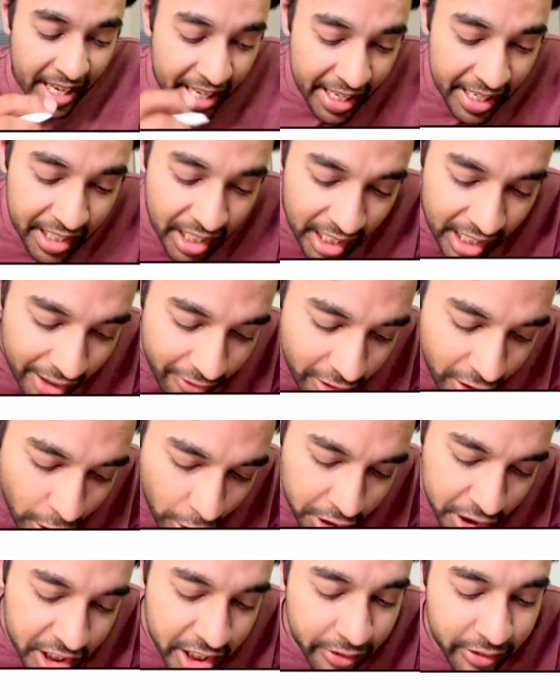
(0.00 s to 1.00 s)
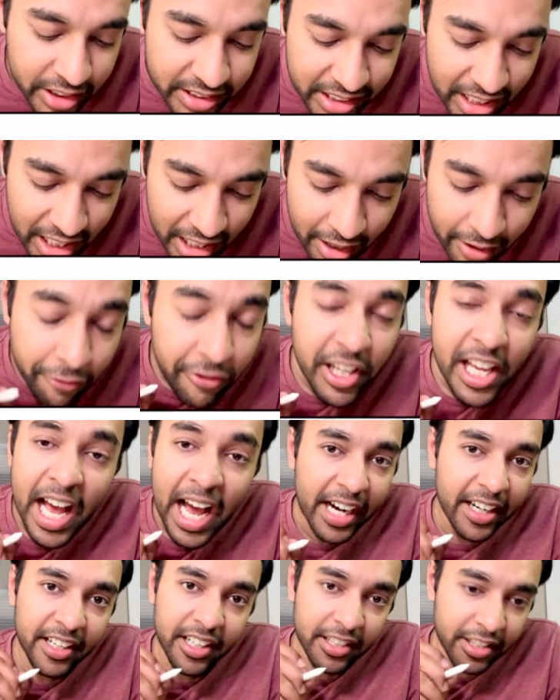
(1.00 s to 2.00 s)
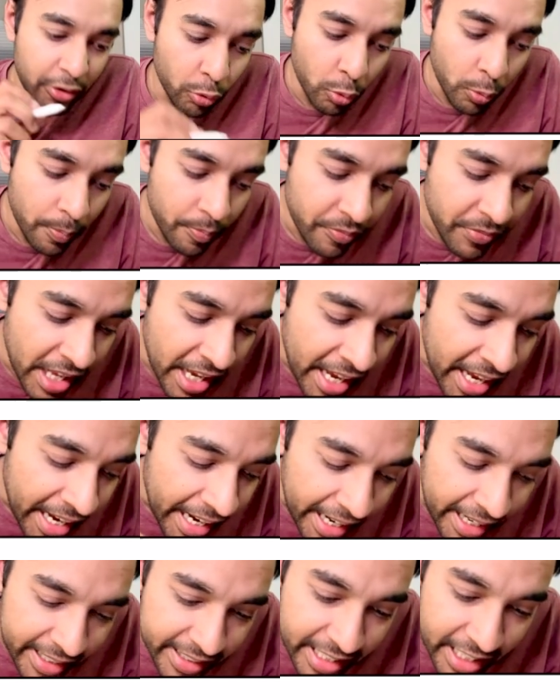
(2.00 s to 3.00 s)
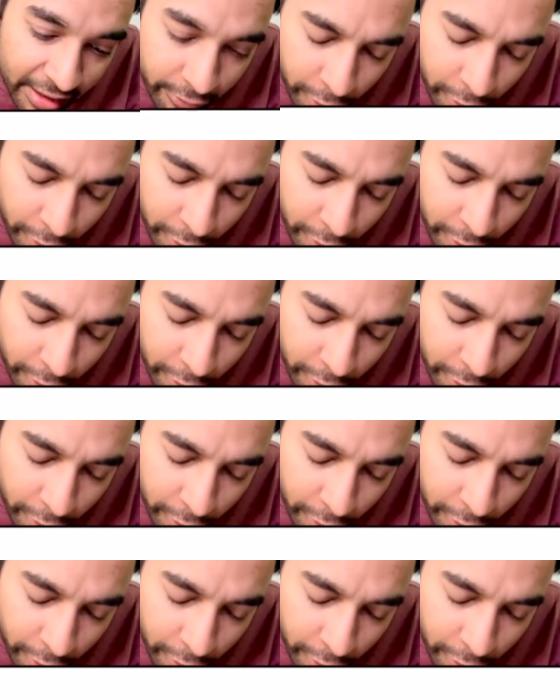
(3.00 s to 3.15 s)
In a level order traversal, we had a queue. And then